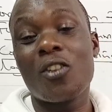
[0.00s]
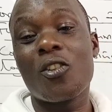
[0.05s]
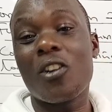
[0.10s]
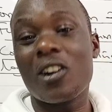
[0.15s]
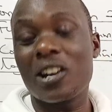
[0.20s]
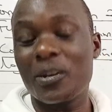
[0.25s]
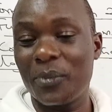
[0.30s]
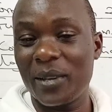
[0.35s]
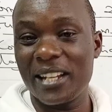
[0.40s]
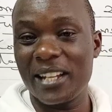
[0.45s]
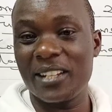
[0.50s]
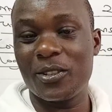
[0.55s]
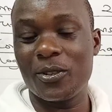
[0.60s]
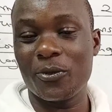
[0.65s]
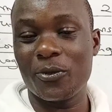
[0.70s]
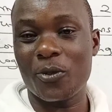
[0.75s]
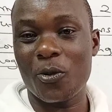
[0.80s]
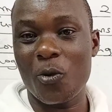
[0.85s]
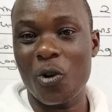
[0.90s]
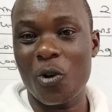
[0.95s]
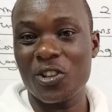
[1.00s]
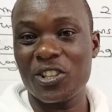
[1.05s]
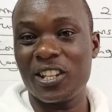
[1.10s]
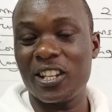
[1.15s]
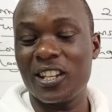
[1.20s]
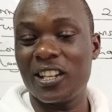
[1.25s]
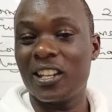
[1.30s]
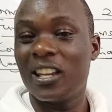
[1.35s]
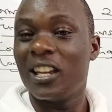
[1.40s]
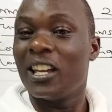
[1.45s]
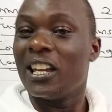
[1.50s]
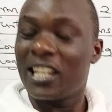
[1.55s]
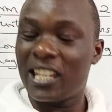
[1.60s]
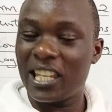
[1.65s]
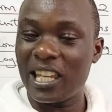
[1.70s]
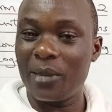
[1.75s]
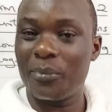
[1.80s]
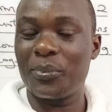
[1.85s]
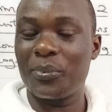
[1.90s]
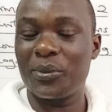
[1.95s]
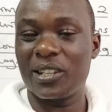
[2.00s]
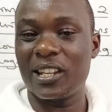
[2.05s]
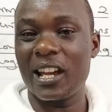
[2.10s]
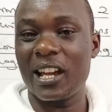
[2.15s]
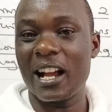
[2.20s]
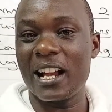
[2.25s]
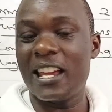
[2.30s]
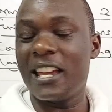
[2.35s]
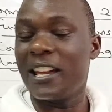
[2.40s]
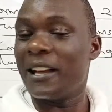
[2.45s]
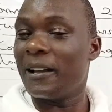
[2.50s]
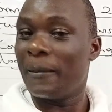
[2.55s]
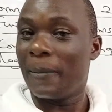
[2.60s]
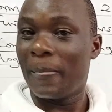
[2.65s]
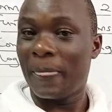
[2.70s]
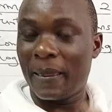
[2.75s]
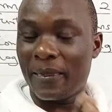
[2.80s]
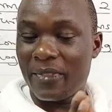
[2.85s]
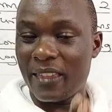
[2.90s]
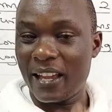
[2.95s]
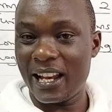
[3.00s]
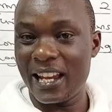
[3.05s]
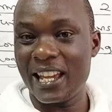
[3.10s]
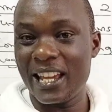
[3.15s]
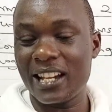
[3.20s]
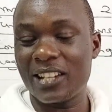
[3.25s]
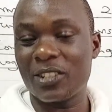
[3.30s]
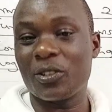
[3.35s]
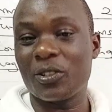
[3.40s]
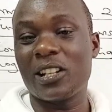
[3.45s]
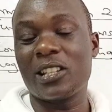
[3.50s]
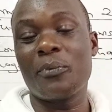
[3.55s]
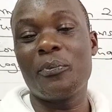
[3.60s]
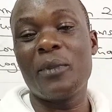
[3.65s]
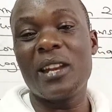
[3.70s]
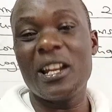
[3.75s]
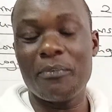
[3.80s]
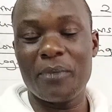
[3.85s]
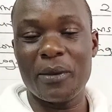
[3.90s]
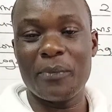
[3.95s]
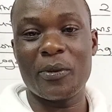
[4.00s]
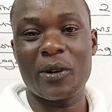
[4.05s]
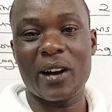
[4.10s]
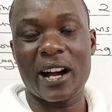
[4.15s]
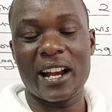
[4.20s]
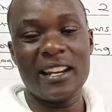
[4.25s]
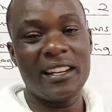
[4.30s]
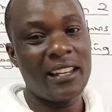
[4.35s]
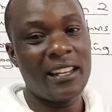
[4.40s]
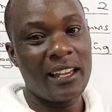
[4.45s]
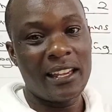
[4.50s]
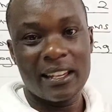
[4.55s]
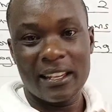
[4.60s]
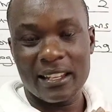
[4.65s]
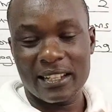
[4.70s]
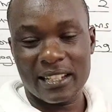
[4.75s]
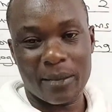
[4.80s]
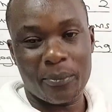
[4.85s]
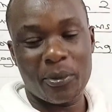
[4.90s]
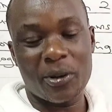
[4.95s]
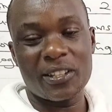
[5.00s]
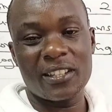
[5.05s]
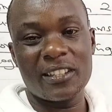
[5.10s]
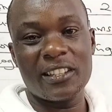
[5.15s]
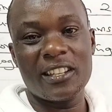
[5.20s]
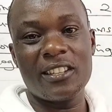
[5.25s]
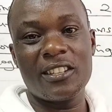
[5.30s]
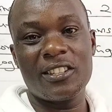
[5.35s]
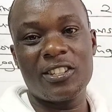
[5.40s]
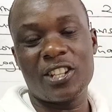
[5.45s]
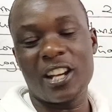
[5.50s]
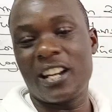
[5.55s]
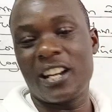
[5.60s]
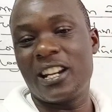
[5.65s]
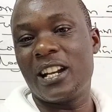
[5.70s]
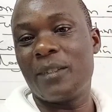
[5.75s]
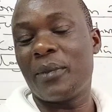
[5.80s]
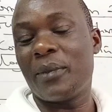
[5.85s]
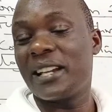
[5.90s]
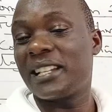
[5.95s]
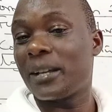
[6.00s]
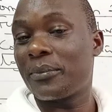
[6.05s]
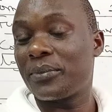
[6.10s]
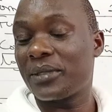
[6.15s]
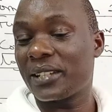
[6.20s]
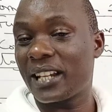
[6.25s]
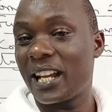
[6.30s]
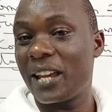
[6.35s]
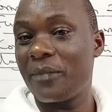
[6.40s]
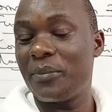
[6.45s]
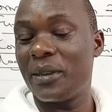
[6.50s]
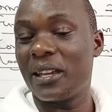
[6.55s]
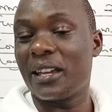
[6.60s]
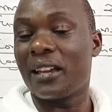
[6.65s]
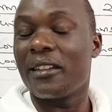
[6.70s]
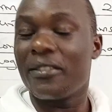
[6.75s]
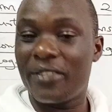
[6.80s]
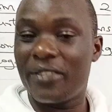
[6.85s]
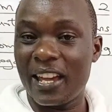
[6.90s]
God bless you for watching. Keep sharing the link so that many people can support this channel by subscribing.